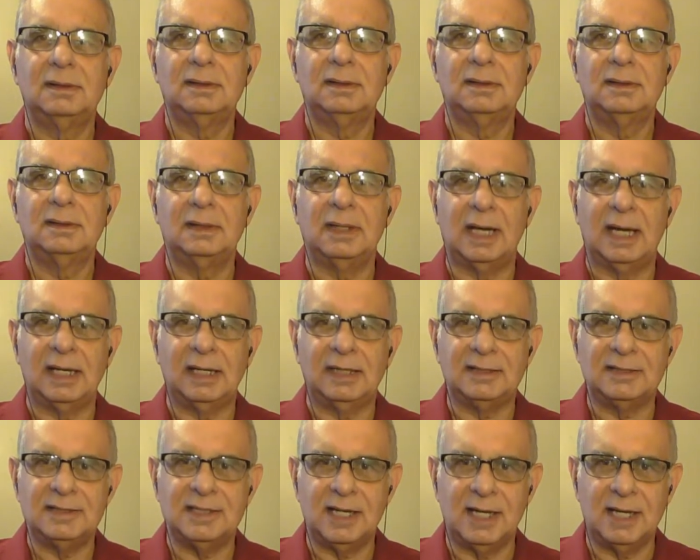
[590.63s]
9 and
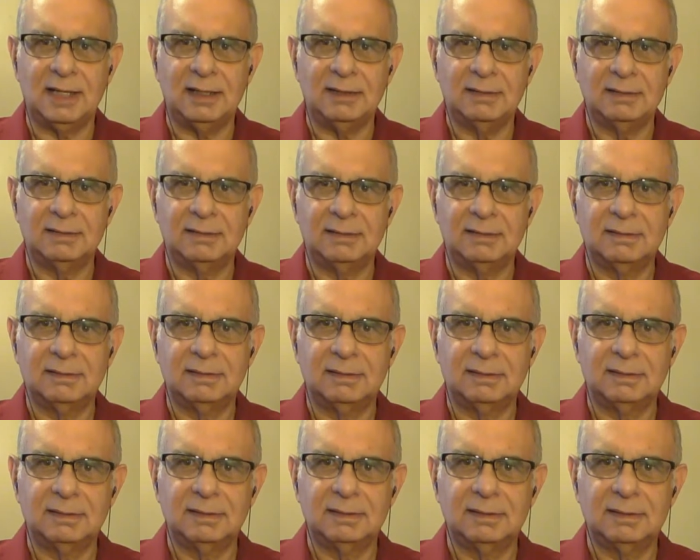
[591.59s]
10,
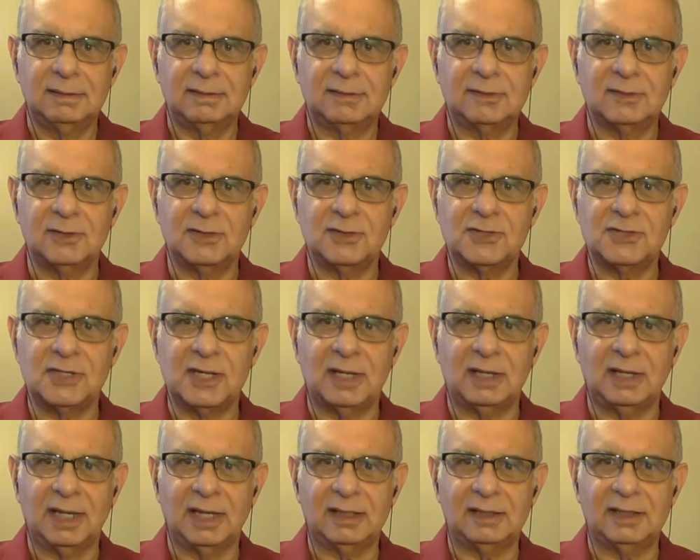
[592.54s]
it's going to sound
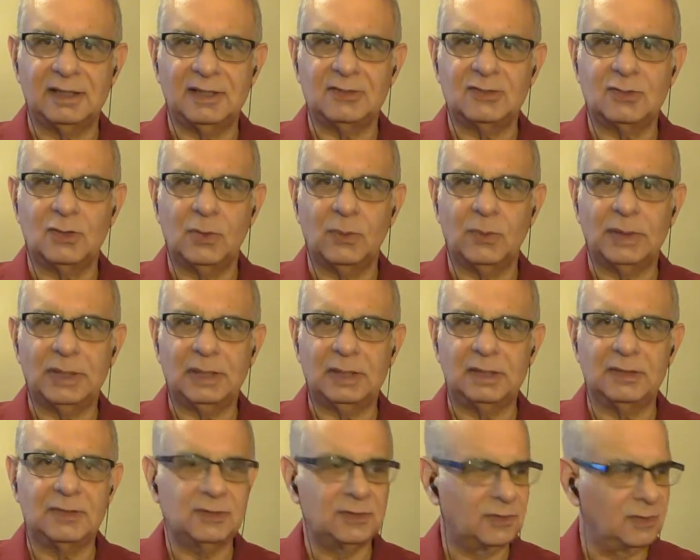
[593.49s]
like this going into
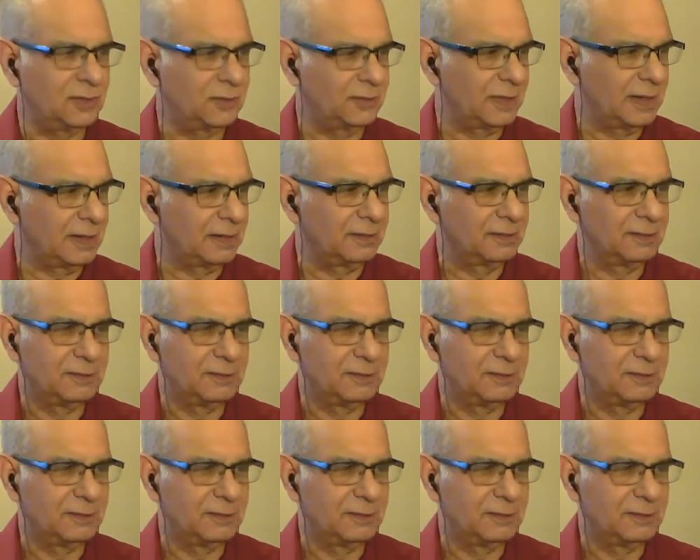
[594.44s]
the turnaround.